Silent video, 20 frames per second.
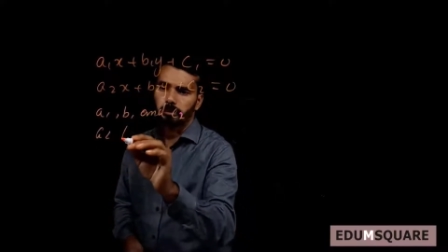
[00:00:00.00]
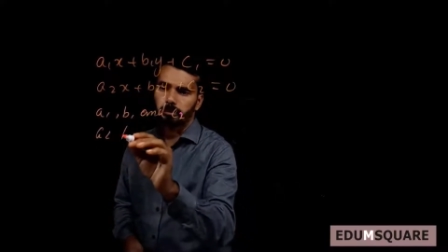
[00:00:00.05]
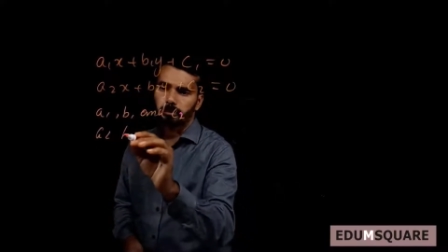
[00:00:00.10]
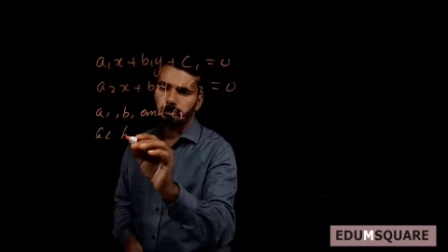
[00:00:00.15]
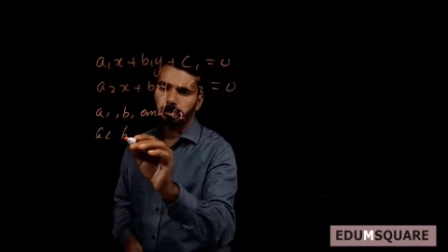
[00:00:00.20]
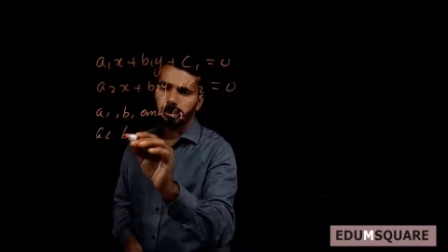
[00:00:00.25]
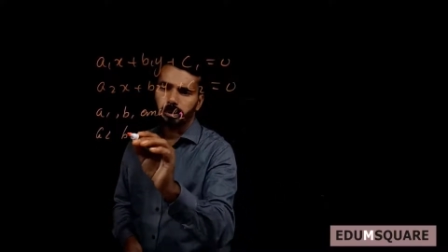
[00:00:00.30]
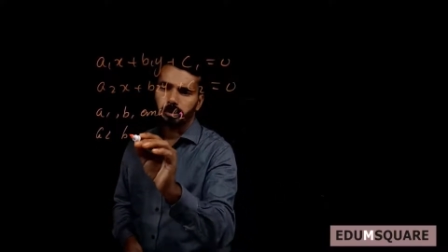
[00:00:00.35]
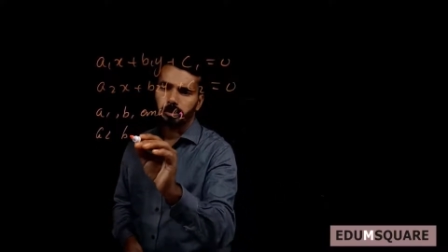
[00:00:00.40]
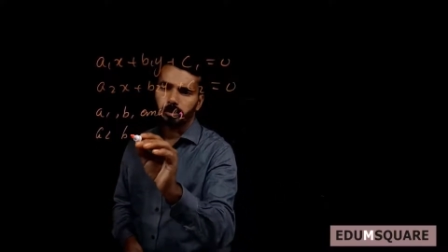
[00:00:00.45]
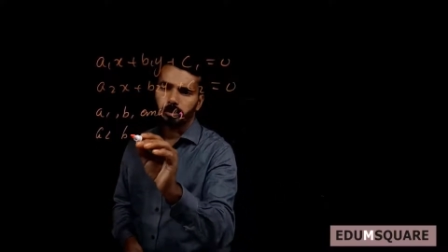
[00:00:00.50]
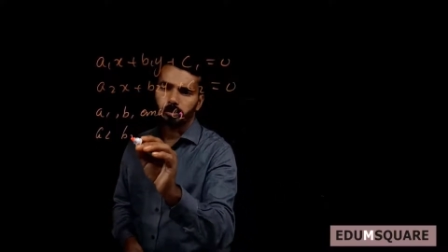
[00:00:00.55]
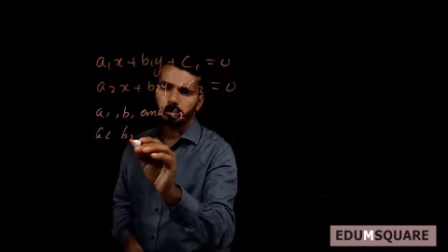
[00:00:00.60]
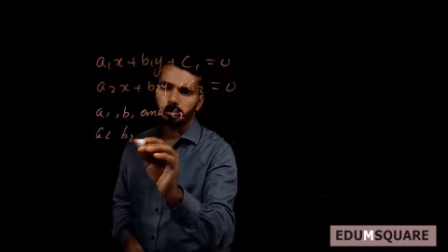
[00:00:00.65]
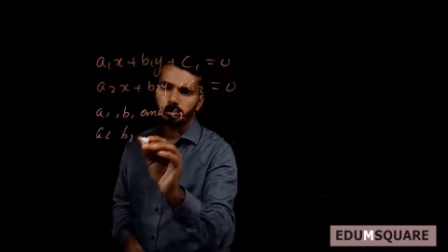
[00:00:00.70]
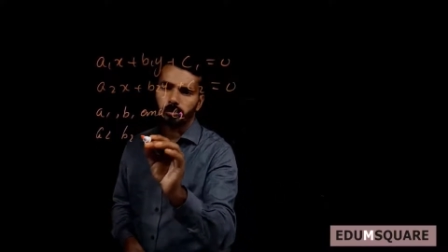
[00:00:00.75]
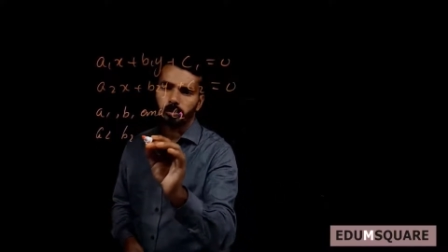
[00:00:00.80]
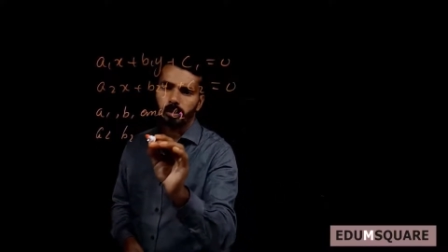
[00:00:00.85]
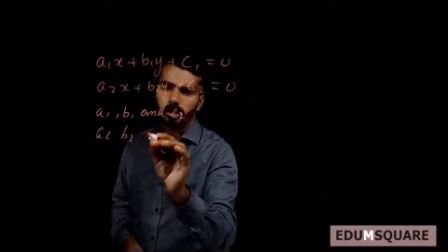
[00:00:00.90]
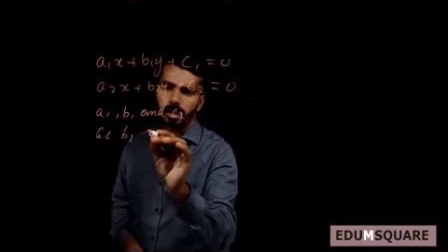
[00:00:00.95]

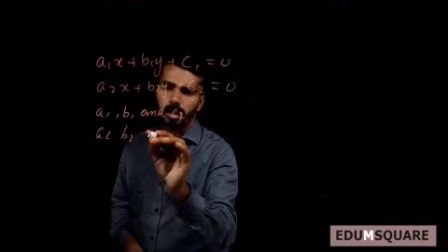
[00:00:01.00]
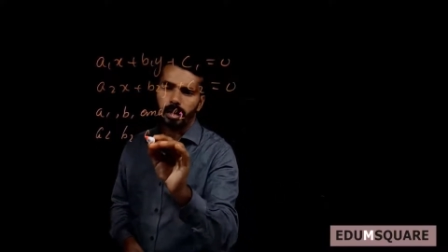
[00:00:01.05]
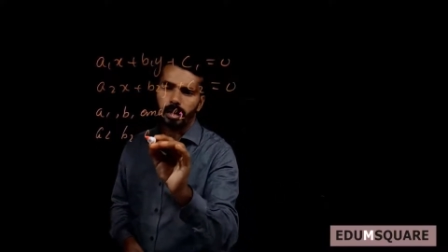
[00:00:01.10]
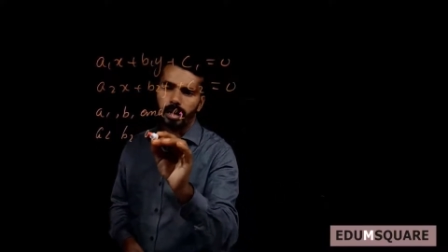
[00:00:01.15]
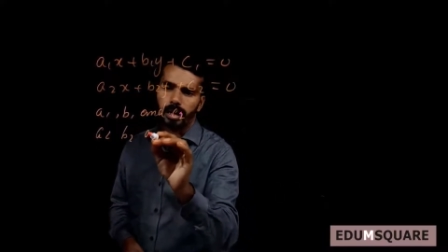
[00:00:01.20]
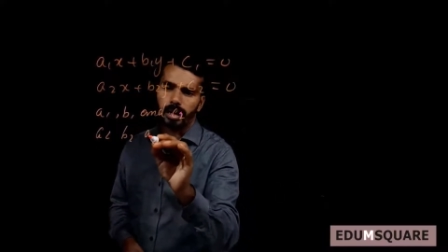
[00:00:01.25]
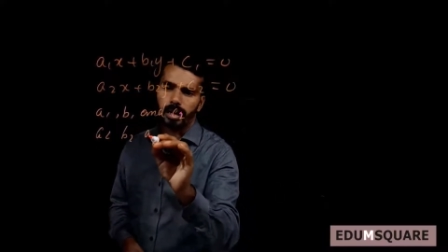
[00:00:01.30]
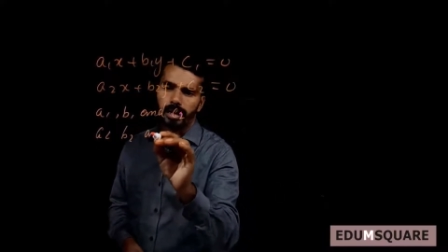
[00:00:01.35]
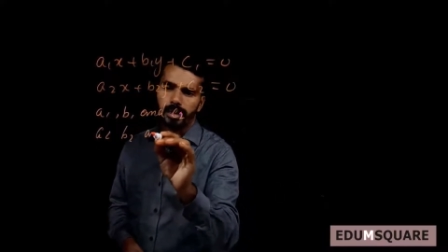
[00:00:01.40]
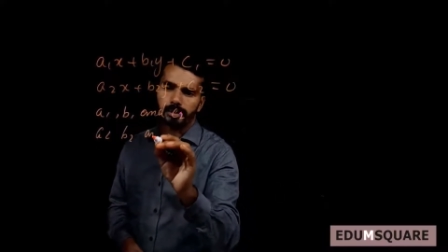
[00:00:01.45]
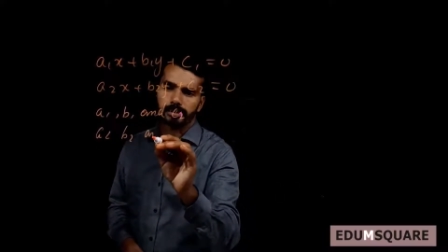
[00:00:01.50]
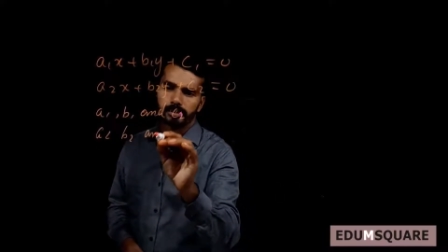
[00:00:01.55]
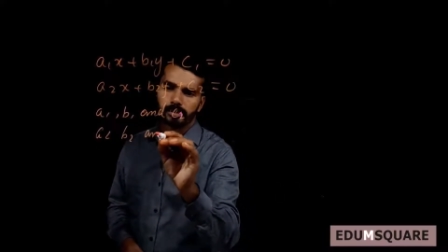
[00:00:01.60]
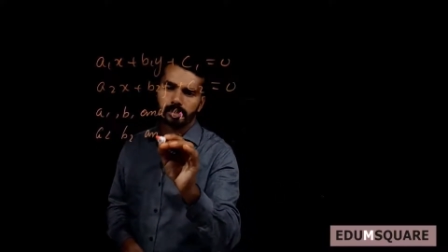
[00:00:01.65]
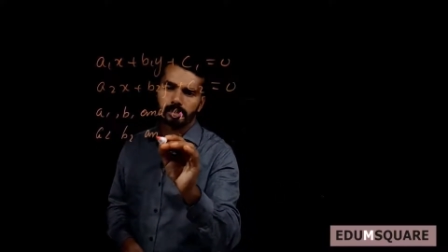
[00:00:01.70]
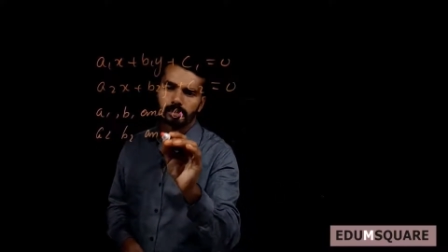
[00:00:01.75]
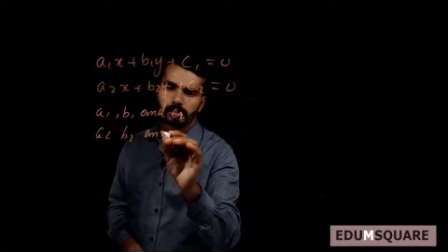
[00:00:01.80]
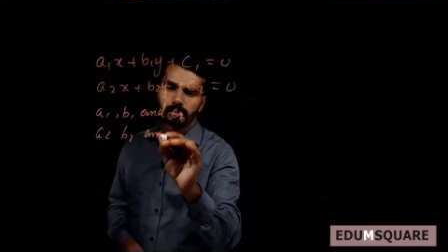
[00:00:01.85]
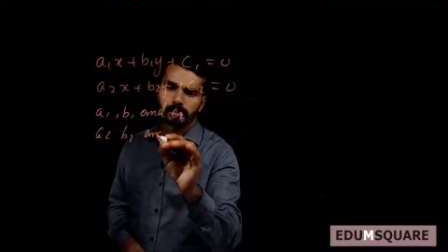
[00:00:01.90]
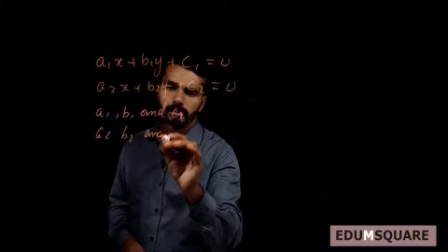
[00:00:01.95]
b2
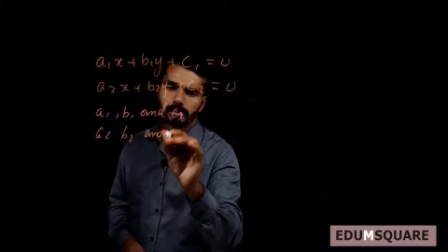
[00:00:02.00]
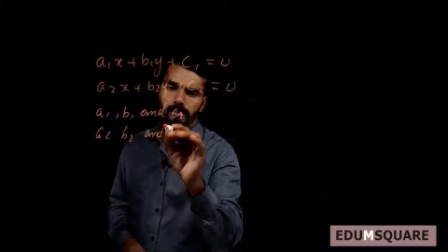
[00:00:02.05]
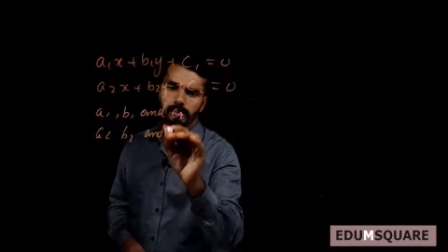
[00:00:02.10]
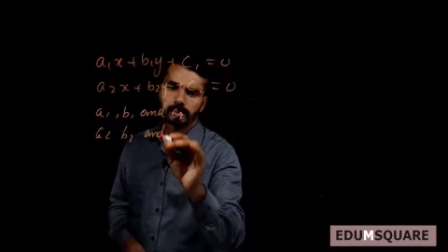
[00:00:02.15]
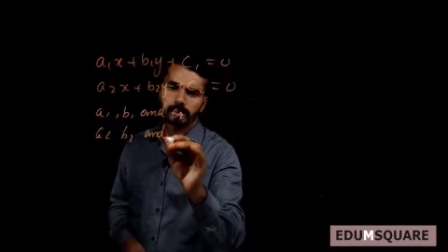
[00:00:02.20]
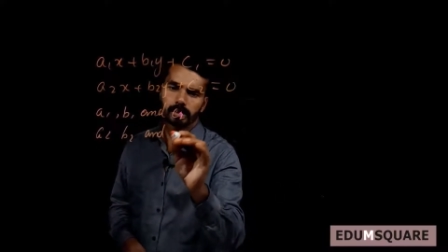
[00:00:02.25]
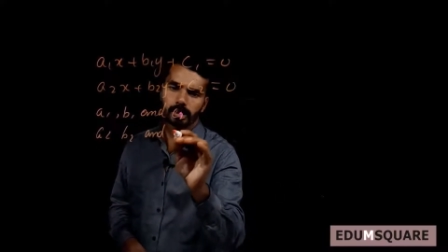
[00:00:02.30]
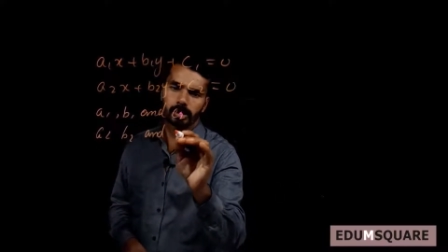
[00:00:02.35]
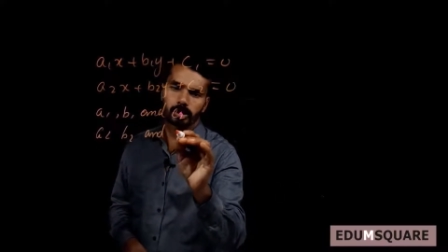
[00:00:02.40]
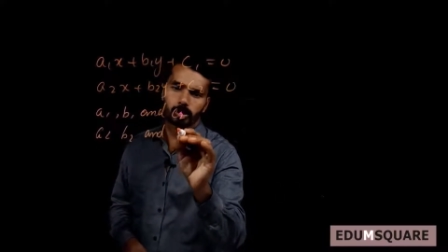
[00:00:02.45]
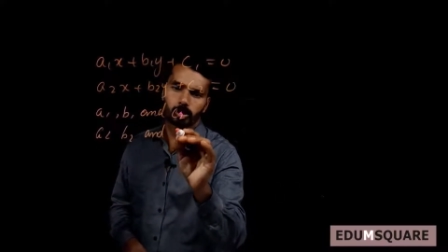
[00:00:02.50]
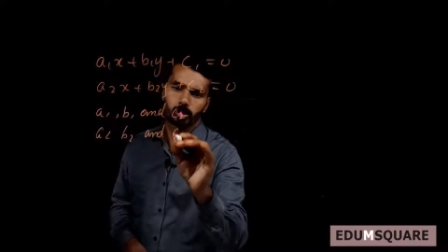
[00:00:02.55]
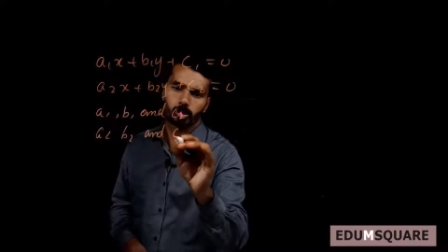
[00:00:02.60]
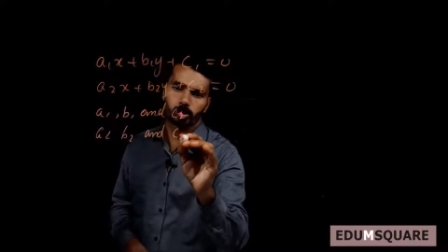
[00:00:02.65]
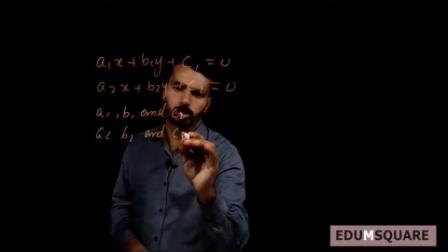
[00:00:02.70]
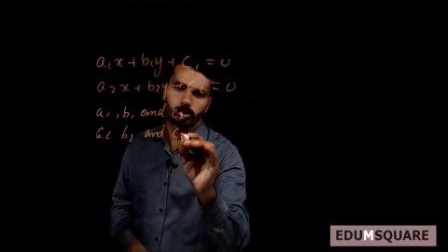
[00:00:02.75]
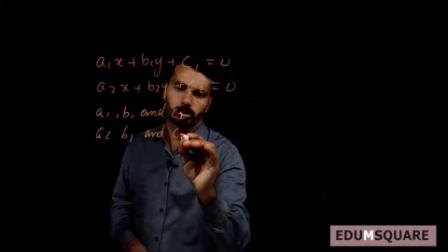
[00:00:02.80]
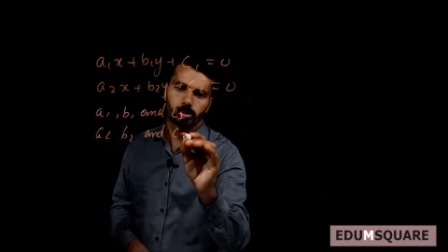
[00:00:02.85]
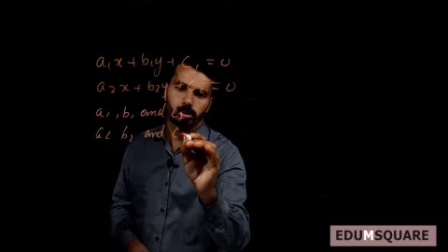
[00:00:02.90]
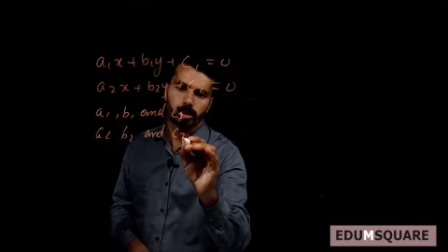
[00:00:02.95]
and
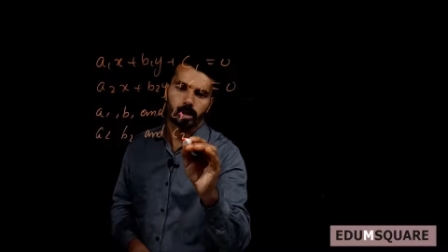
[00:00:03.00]
c2